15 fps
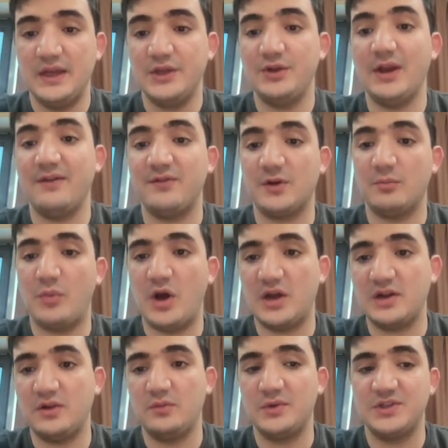You have your
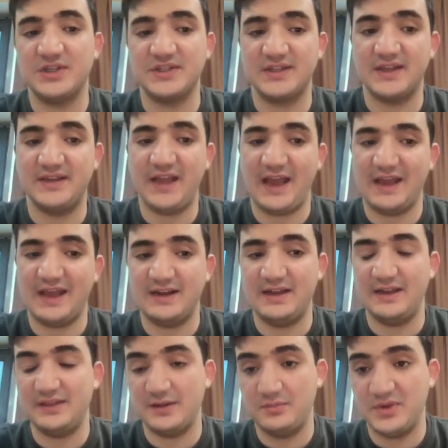model, which is the data
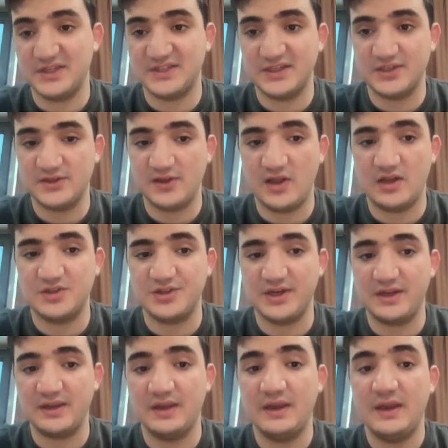and the business logic.